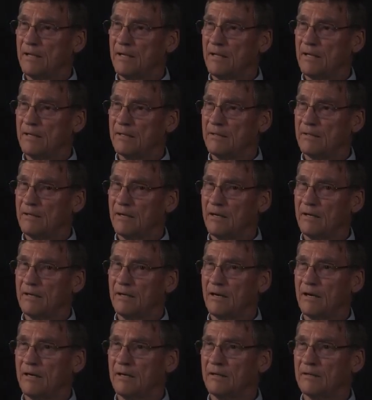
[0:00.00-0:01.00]
And
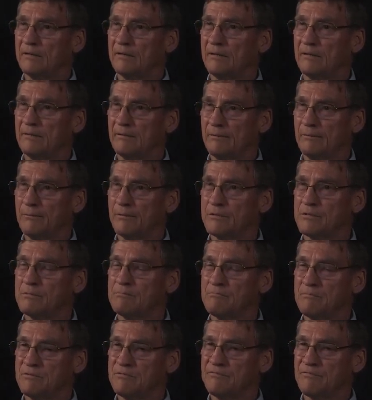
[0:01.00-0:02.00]
our, it was
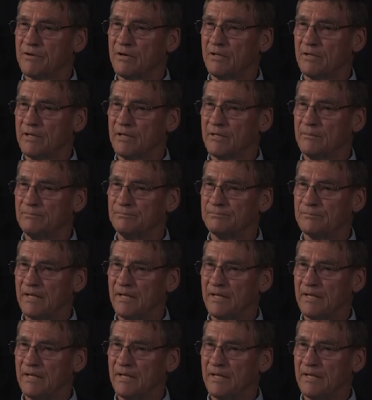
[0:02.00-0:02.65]
fairly